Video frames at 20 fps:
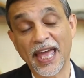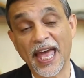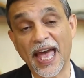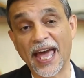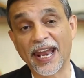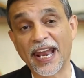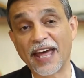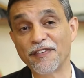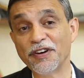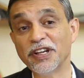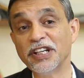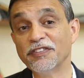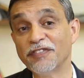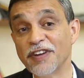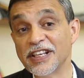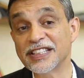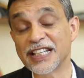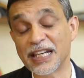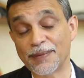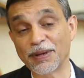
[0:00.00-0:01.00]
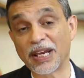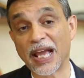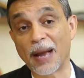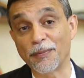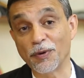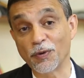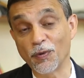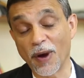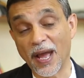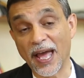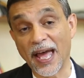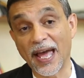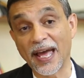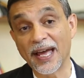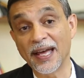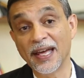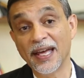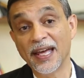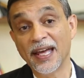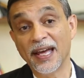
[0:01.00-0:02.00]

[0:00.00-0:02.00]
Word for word: And I've only recently become aware,